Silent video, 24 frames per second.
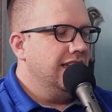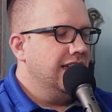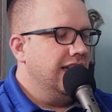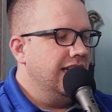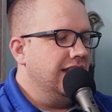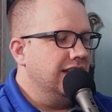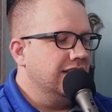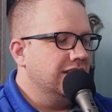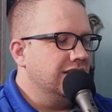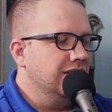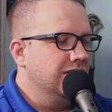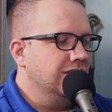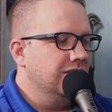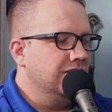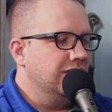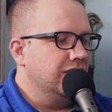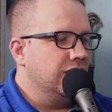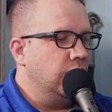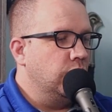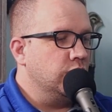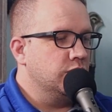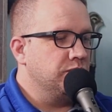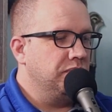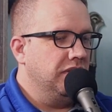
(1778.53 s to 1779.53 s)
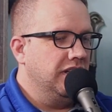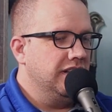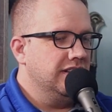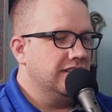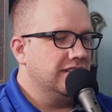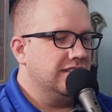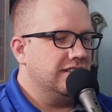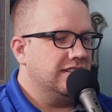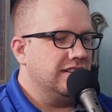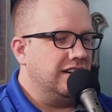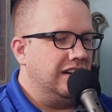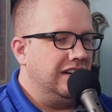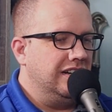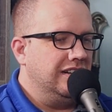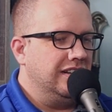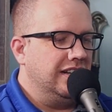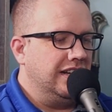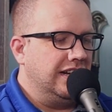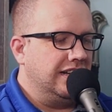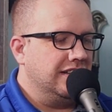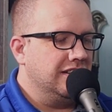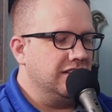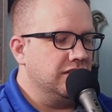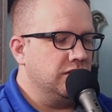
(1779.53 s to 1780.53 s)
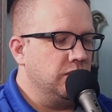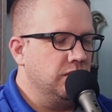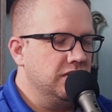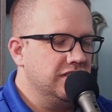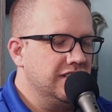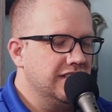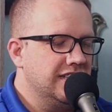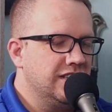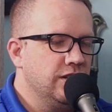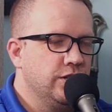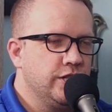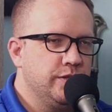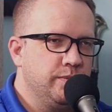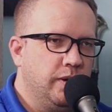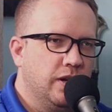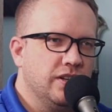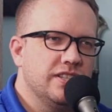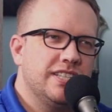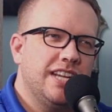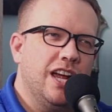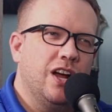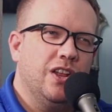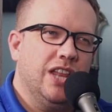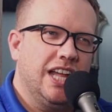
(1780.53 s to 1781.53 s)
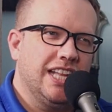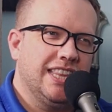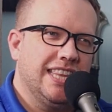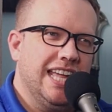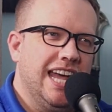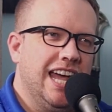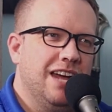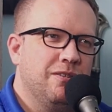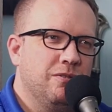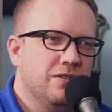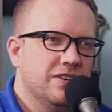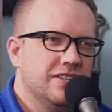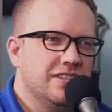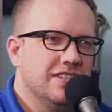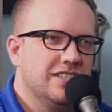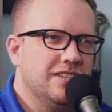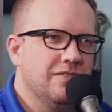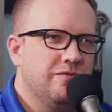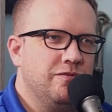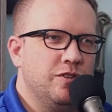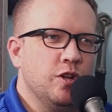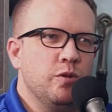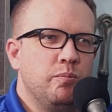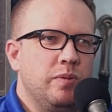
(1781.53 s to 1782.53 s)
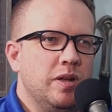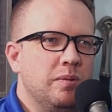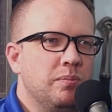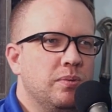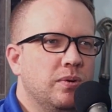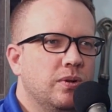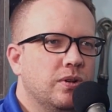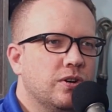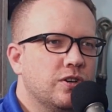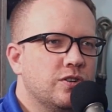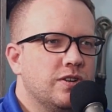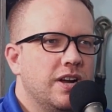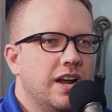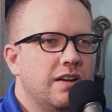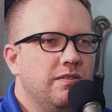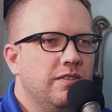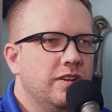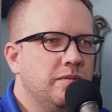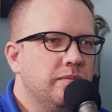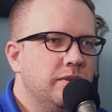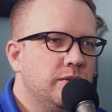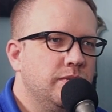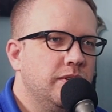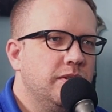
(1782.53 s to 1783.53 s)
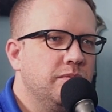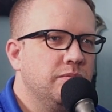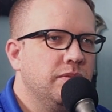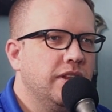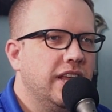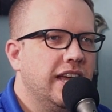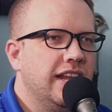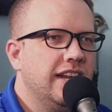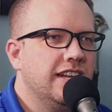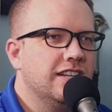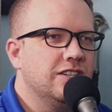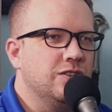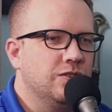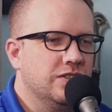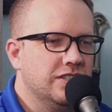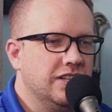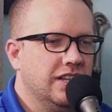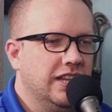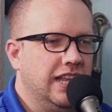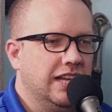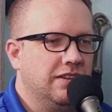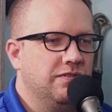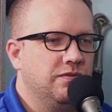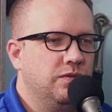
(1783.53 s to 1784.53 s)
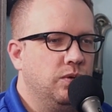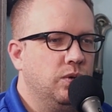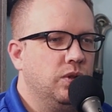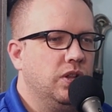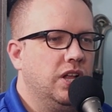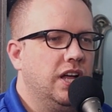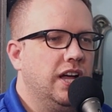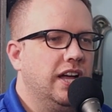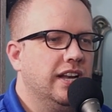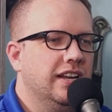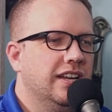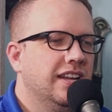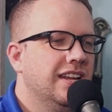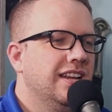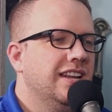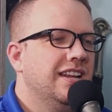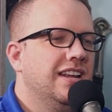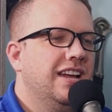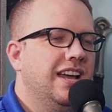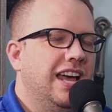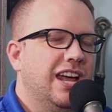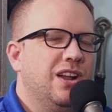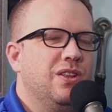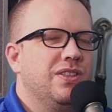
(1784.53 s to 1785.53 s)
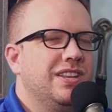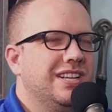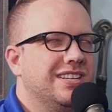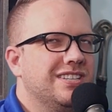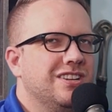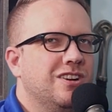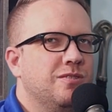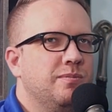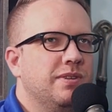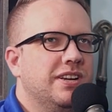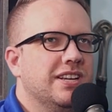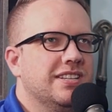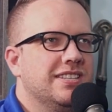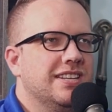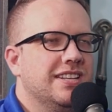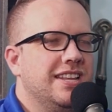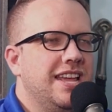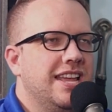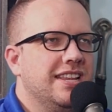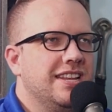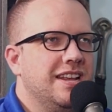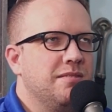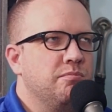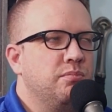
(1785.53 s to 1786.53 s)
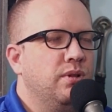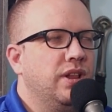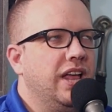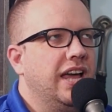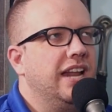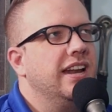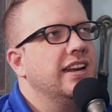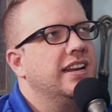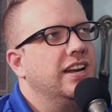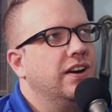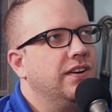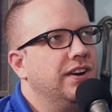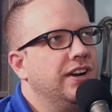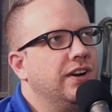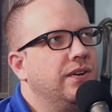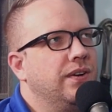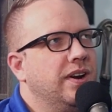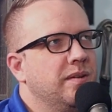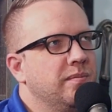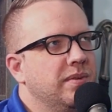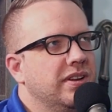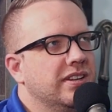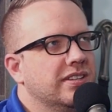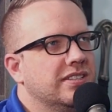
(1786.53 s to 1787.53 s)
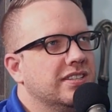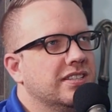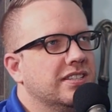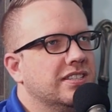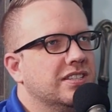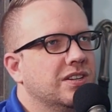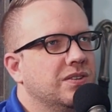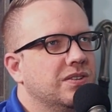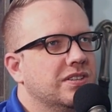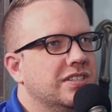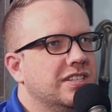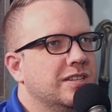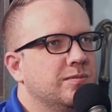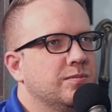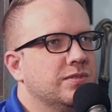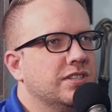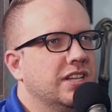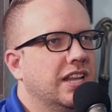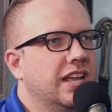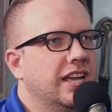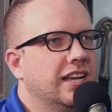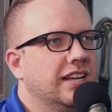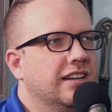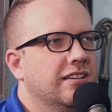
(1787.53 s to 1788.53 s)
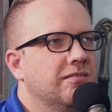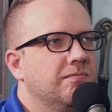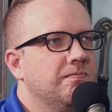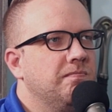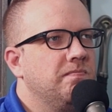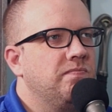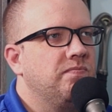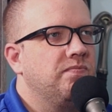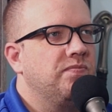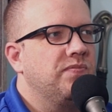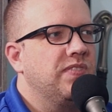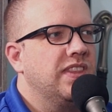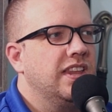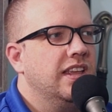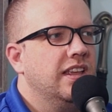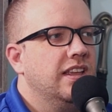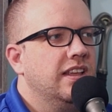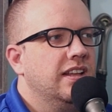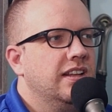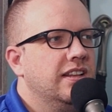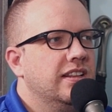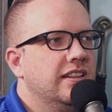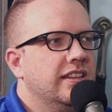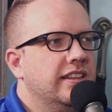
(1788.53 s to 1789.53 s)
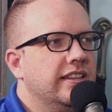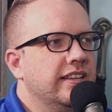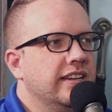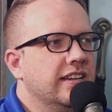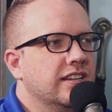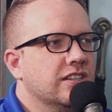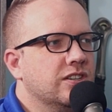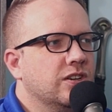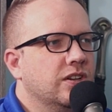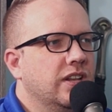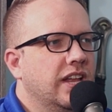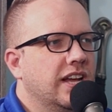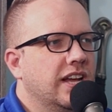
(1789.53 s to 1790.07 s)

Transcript: And so the Ghost Bloods started like, so is it still small scale like that, where it's just a few people are traveling between planets, or is it like full on? I don't think so, because they say planetary agreements, and so it seems like things are like,